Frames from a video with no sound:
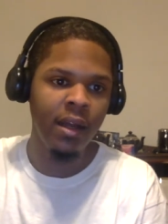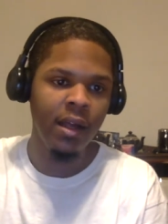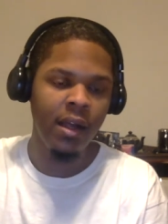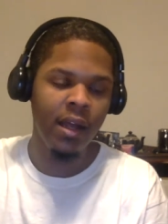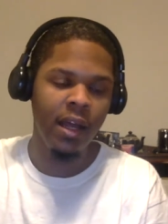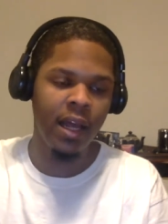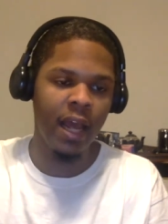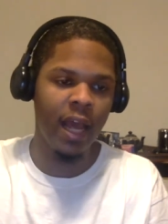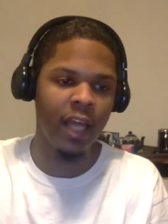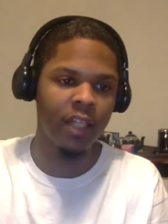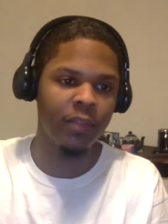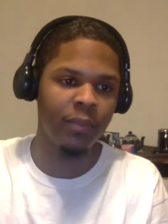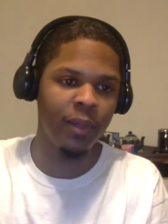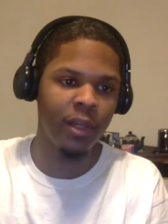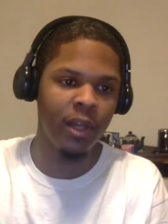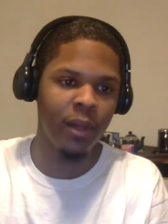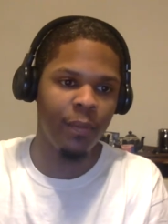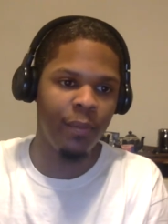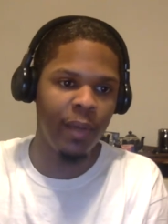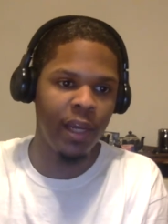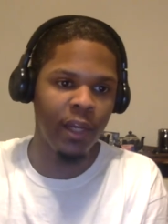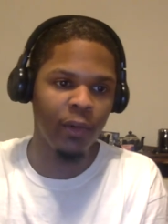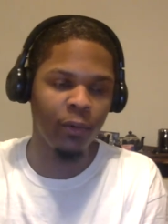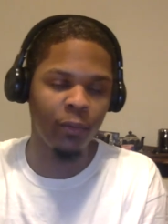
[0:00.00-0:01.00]
It has been a
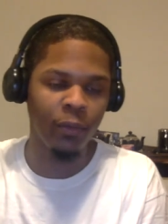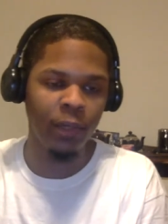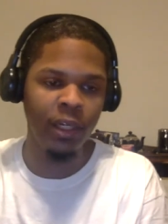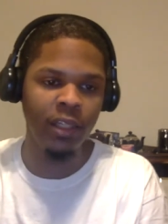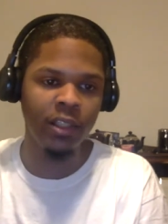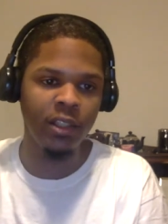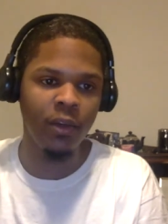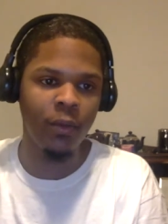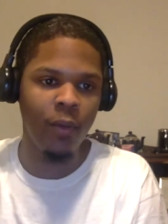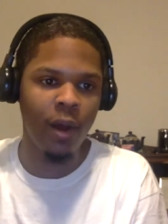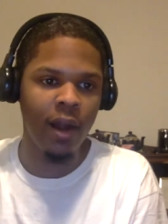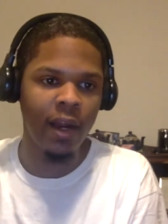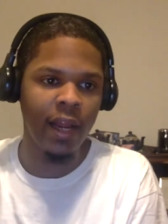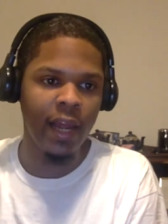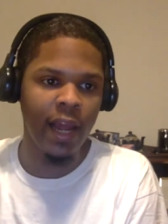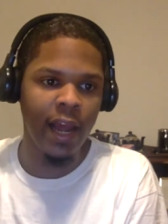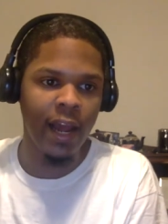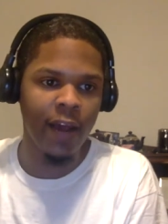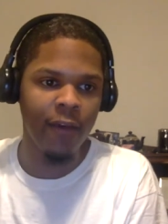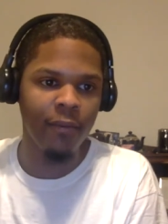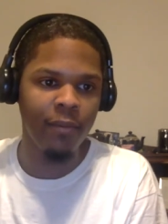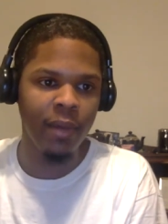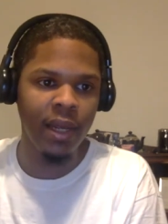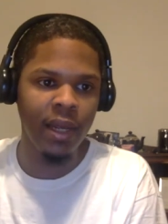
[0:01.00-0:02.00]
big reason why they
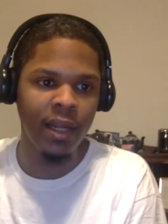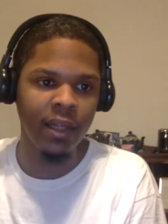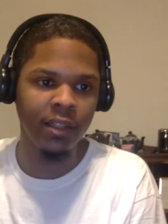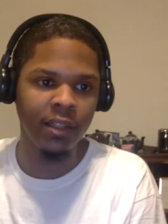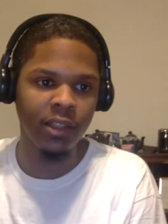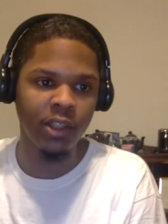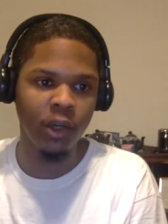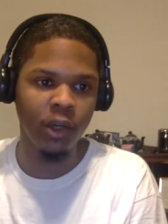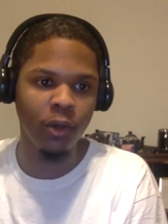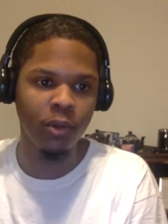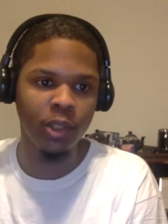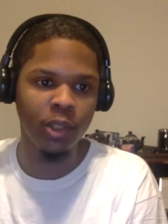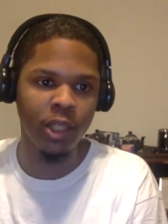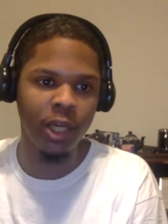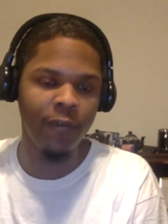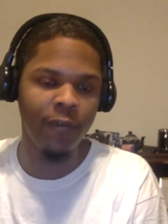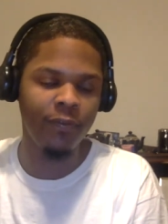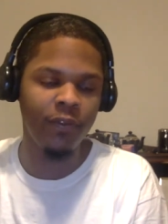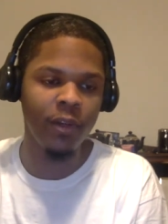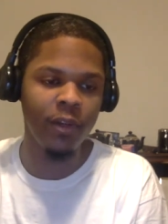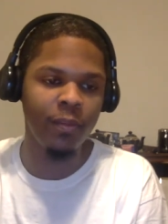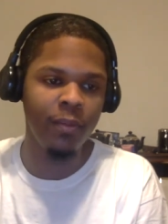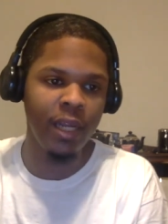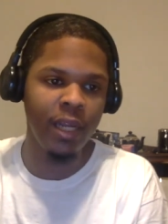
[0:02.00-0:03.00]
have been so tough
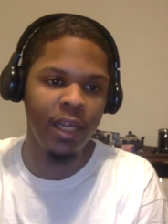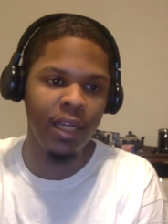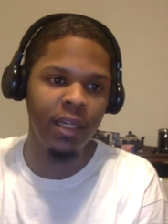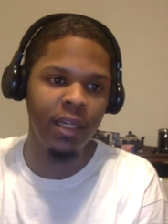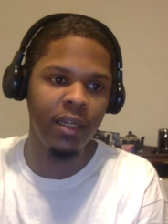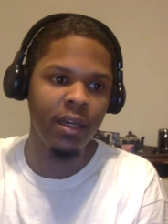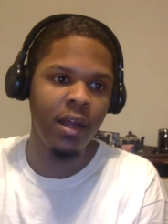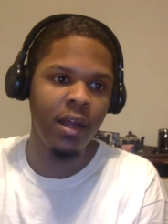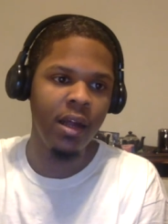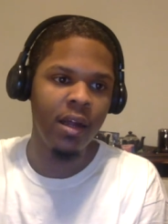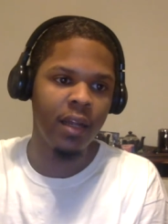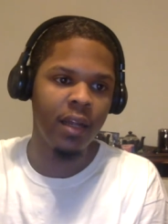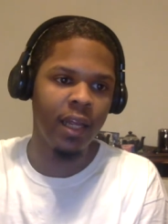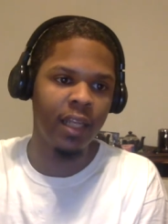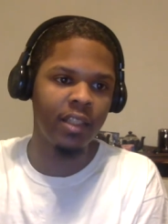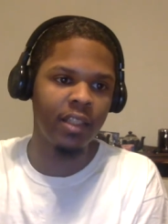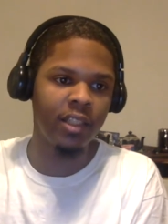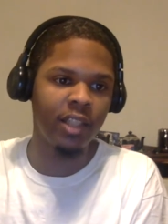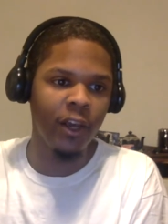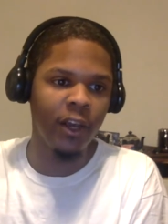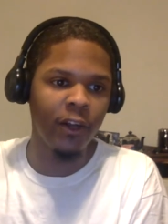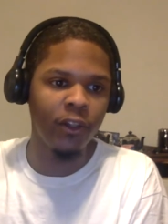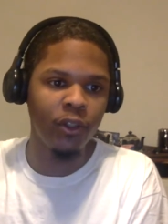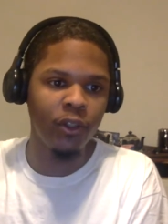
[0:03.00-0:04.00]
to beat their
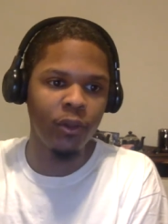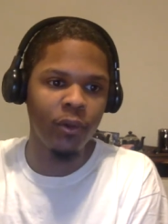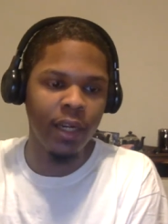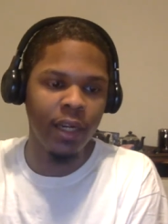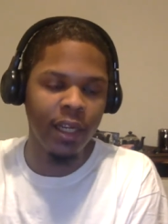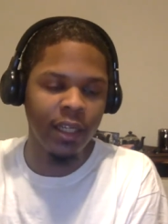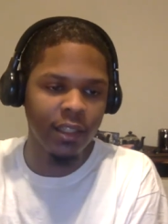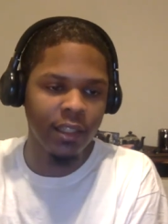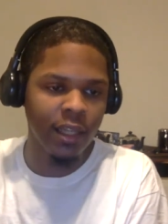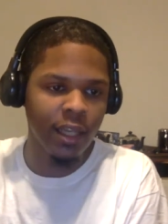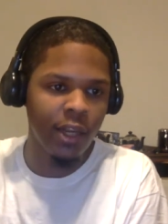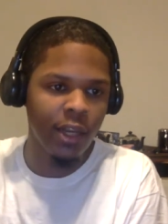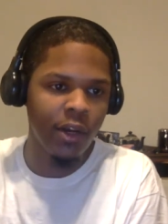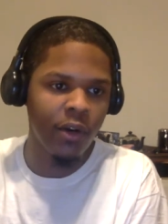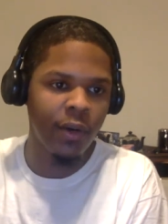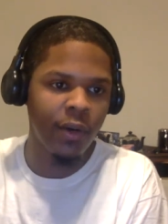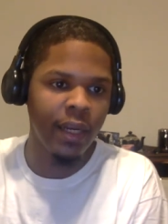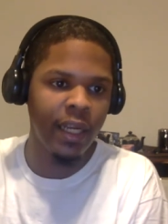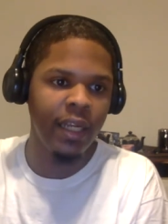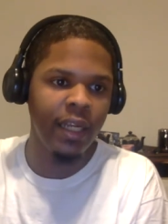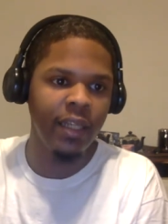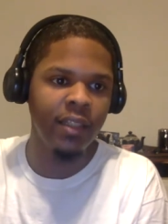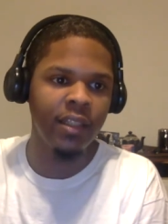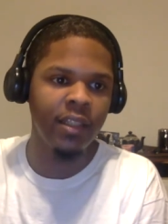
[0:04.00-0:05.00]
schedule is a little
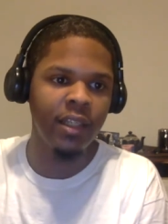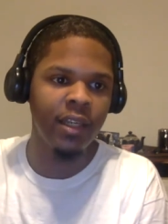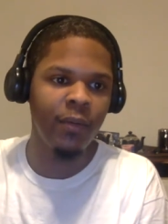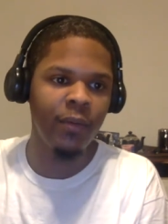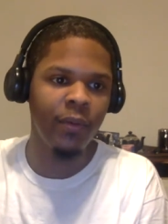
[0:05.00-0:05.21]
easy.